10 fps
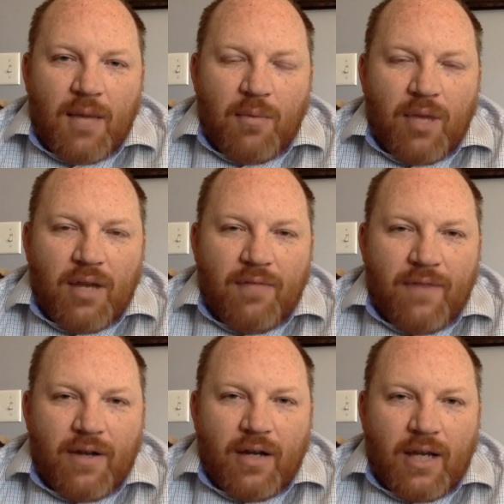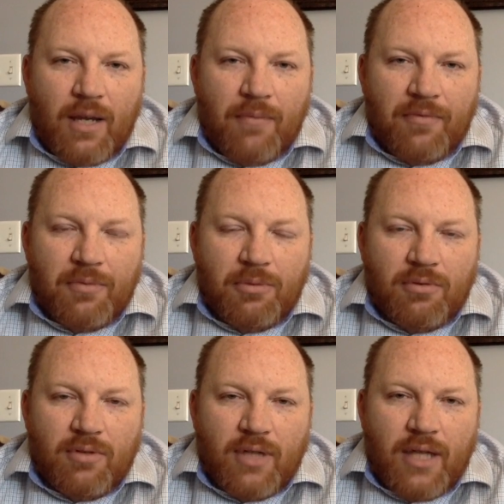We had a very comfortable
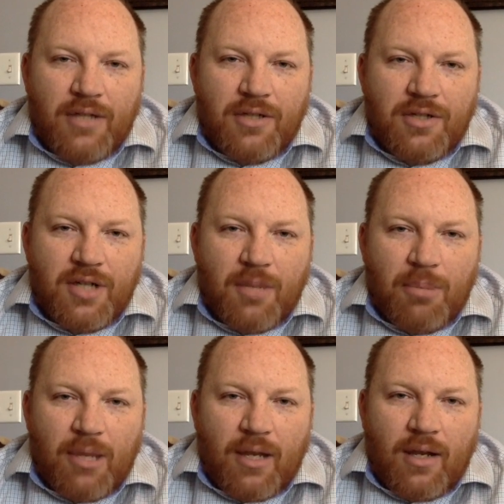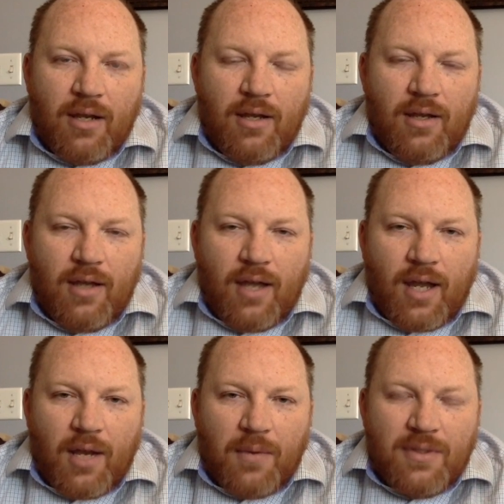relationship, and
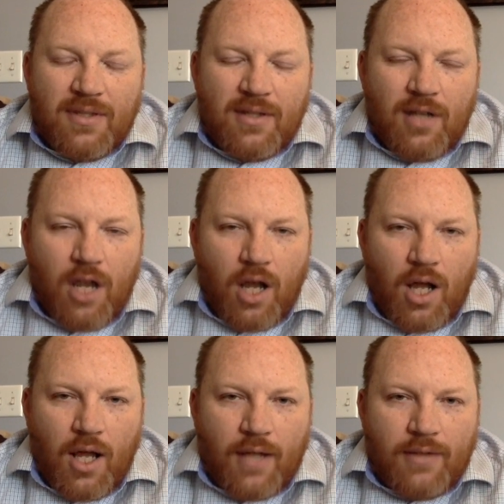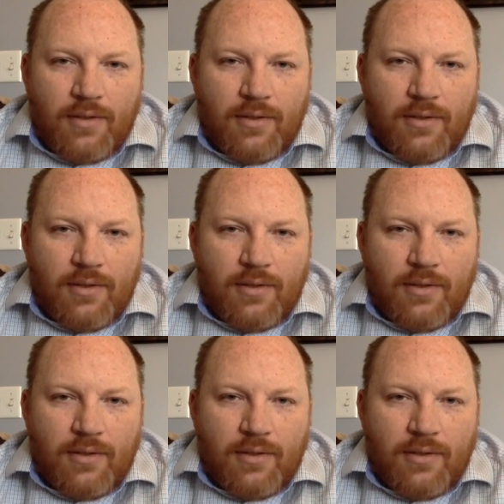I was not